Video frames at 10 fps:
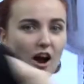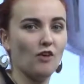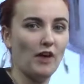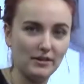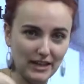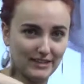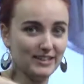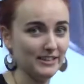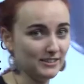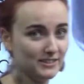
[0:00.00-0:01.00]
around like
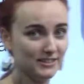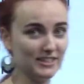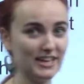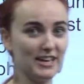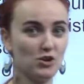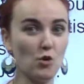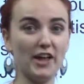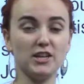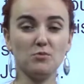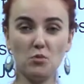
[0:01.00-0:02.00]
this, you
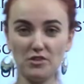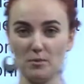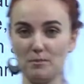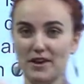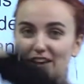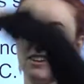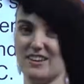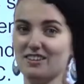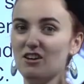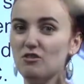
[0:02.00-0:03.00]
end up with a big
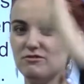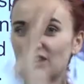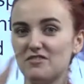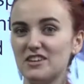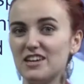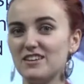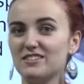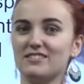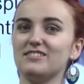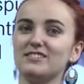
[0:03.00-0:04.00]
fluffy
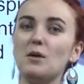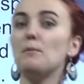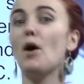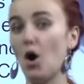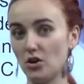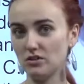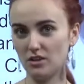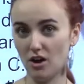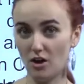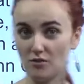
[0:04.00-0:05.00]
ball
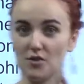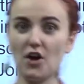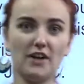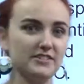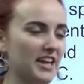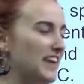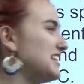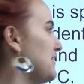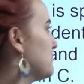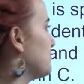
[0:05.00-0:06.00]
of cotton
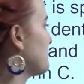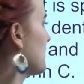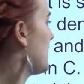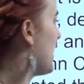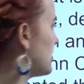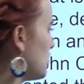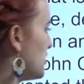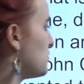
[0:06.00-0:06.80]
candy. So this